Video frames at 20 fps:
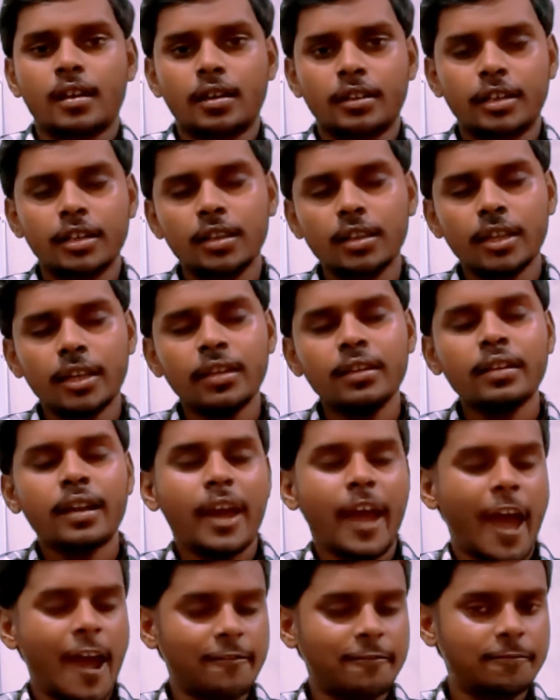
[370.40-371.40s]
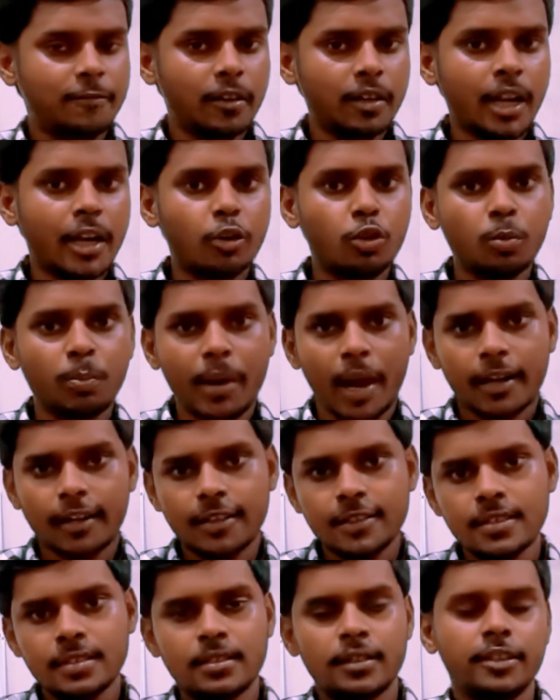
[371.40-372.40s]
Till then, have fun and do
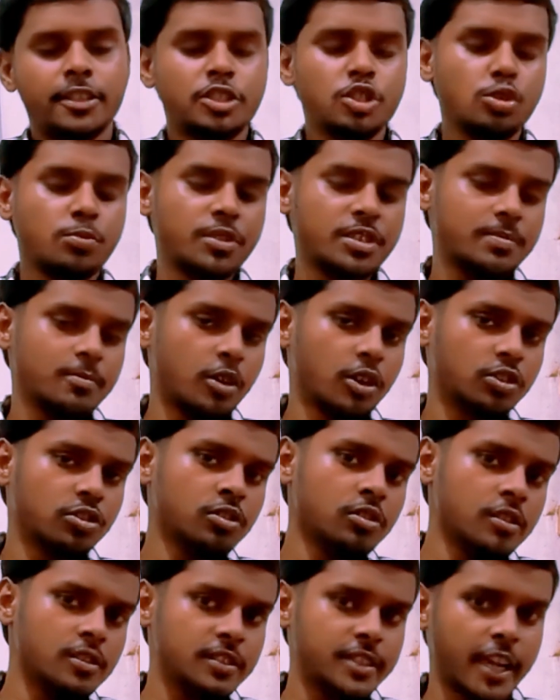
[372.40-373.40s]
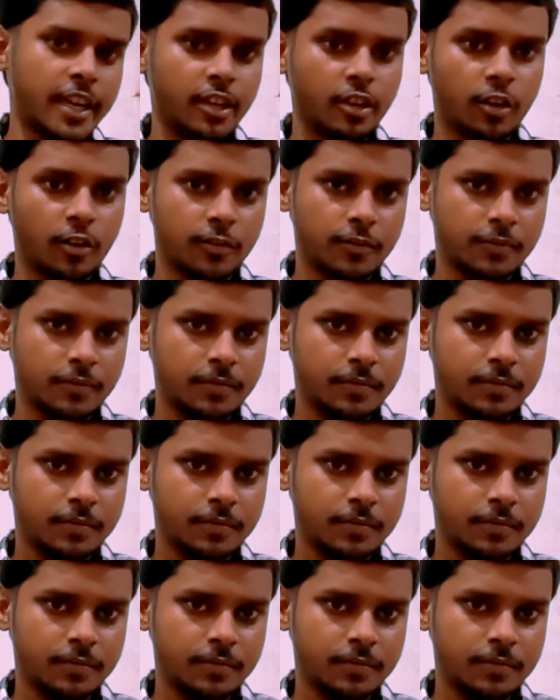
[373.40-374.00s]
practice. This is Umesh Mahato signing off.